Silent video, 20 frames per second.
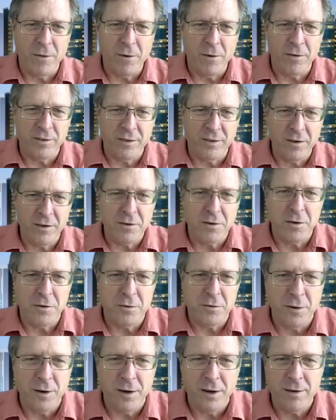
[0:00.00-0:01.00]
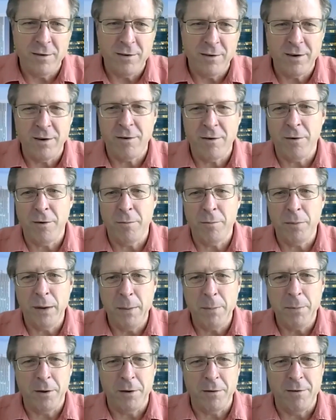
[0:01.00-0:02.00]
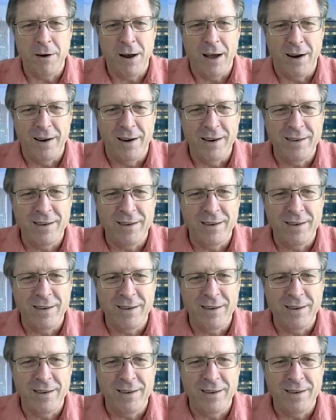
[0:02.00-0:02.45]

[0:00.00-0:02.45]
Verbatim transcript: there's still no 200 year old people around.